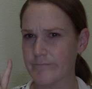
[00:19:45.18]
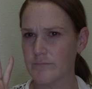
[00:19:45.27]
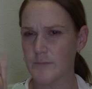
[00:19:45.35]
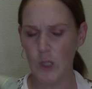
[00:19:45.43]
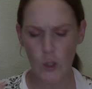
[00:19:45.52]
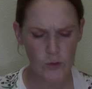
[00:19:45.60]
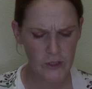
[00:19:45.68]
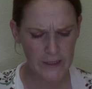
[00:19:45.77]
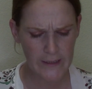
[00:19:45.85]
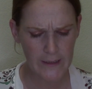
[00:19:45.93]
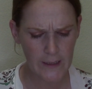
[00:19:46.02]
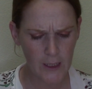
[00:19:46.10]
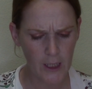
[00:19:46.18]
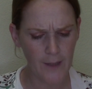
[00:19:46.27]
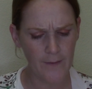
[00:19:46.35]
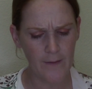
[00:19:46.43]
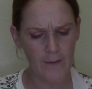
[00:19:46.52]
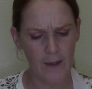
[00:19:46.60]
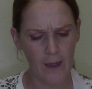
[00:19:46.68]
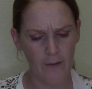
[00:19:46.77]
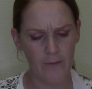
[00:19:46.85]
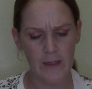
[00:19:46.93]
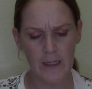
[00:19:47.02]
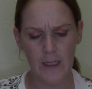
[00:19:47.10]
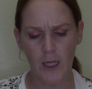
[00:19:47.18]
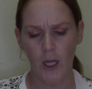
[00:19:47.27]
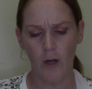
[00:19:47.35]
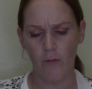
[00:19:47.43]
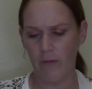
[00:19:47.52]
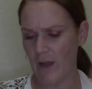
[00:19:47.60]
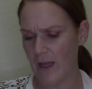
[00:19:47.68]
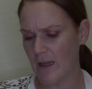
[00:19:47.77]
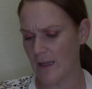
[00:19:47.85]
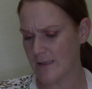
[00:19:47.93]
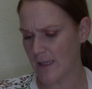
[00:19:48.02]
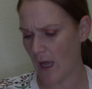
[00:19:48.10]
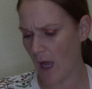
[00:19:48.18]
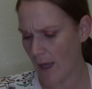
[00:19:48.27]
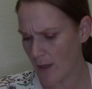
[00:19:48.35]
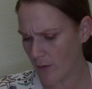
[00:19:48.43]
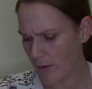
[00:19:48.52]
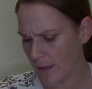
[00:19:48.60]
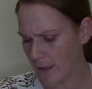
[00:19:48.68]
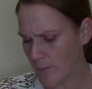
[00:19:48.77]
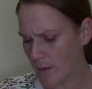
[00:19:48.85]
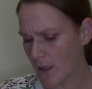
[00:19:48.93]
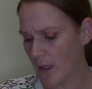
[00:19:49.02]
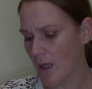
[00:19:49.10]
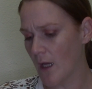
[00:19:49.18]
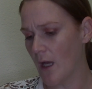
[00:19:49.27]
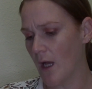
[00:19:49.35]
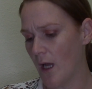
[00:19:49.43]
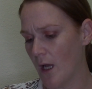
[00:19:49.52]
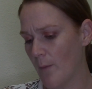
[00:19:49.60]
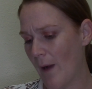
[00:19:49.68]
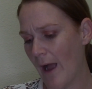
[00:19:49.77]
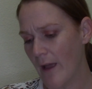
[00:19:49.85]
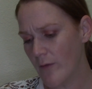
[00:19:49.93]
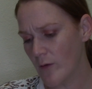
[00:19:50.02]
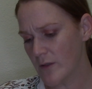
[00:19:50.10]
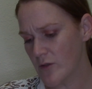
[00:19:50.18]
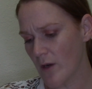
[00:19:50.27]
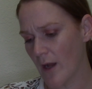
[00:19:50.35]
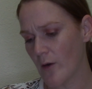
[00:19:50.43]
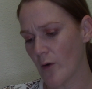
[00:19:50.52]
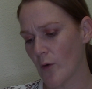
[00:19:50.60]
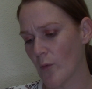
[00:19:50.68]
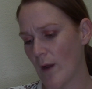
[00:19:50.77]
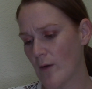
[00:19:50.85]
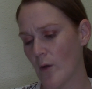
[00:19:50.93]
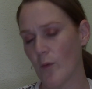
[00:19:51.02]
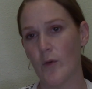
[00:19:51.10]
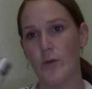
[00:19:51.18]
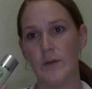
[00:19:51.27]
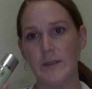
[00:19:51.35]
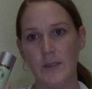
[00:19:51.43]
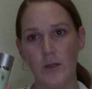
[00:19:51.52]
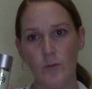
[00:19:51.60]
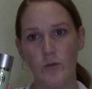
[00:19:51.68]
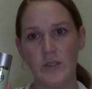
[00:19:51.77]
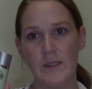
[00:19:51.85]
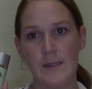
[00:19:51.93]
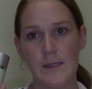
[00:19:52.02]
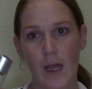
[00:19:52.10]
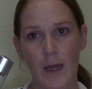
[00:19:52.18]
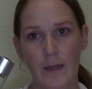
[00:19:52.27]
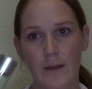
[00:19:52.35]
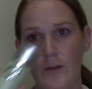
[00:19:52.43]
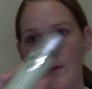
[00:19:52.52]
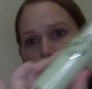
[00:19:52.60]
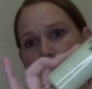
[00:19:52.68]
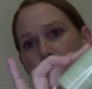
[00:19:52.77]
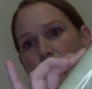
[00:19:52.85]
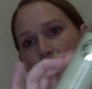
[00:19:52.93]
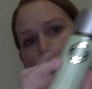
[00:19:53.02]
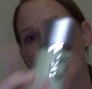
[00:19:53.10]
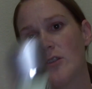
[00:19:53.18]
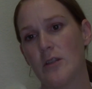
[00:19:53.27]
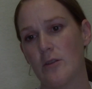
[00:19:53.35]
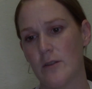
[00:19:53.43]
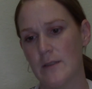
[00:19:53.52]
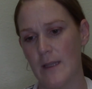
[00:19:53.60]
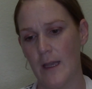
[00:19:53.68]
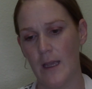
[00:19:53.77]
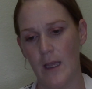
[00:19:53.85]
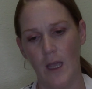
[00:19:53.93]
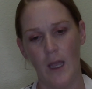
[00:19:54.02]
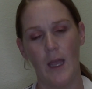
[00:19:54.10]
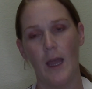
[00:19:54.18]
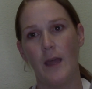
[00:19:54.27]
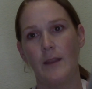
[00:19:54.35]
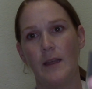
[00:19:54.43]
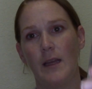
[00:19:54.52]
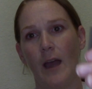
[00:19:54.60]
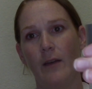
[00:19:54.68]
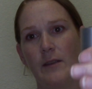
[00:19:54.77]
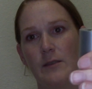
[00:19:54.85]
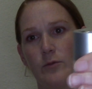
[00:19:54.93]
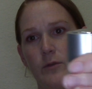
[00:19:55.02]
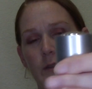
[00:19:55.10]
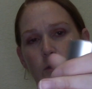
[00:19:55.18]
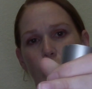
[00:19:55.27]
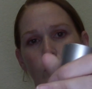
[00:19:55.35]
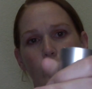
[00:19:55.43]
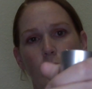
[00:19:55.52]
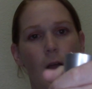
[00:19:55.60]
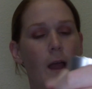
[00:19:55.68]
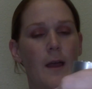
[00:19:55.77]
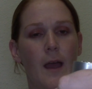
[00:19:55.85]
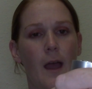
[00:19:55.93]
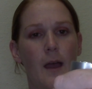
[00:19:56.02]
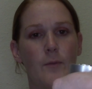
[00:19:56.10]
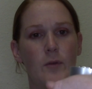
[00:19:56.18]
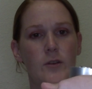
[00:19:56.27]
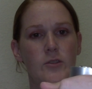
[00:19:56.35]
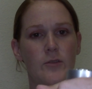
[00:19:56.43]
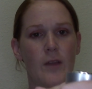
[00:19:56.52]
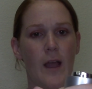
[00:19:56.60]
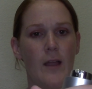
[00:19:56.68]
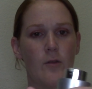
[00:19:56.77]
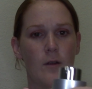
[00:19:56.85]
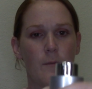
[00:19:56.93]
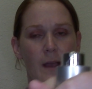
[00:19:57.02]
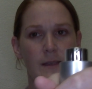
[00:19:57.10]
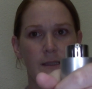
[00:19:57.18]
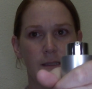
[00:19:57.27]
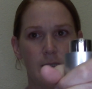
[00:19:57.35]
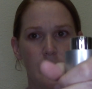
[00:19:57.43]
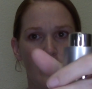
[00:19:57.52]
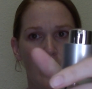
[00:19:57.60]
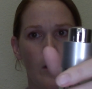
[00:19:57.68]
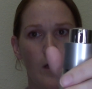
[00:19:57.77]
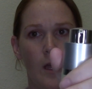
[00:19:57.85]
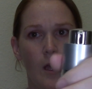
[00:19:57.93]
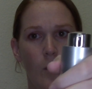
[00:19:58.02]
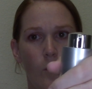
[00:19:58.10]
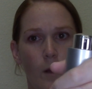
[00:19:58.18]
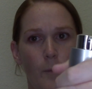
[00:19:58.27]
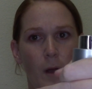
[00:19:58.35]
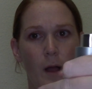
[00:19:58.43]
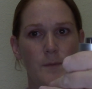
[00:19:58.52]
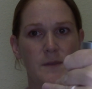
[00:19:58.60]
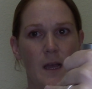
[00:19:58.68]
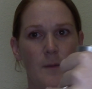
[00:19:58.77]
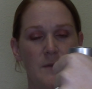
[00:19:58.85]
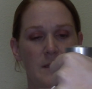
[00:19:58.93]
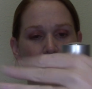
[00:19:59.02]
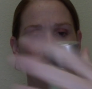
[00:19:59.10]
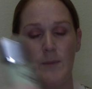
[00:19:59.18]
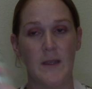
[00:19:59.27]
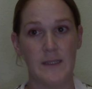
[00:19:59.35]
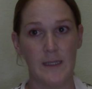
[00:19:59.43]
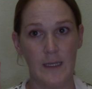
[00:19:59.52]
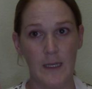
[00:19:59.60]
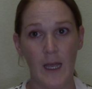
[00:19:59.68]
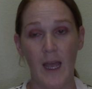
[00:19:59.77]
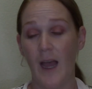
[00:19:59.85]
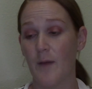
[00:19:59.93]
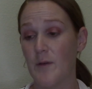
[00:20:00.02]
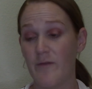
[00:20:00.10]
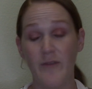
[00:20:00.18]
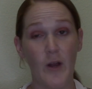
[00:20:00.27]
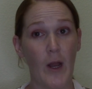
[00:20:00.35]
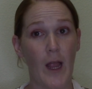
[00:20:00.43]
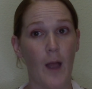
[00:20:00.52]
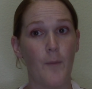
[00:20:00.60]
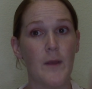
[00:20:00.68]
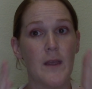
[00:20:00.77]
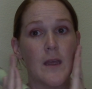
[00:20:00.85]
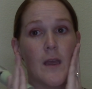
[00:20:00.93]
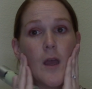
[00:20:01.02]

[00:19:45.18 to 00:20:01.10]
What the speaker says: lotion in there, and then they have the Revitalizing Eye Cream. I've only tried her retinol renewing serum, which is not in there. This is what the packaging looks like, and they have these really cool, I'm pretty sure the eye cream has this as well, where it pops up to dispense it. I've been very happy